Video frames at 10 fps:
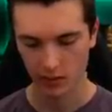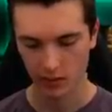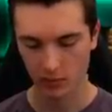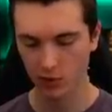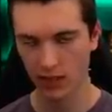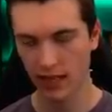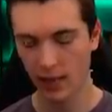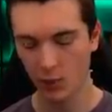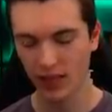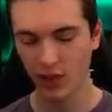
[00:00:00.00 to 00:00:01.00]
I'm just thinking, how
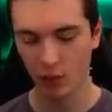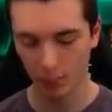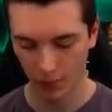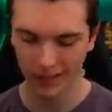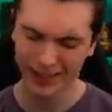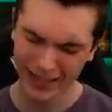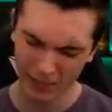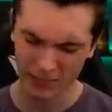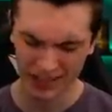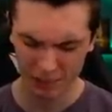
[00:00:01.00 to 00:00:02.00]
do I kill a balloon? Oh, I got
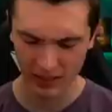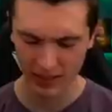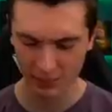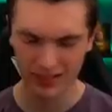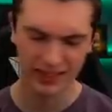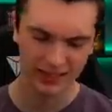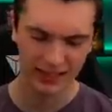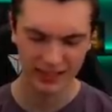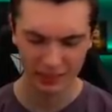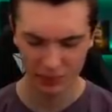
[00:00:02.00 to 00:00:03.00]
a mini pack up, but then he's
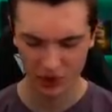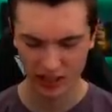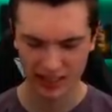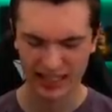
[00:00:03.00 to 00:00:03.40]
got Lumberjack.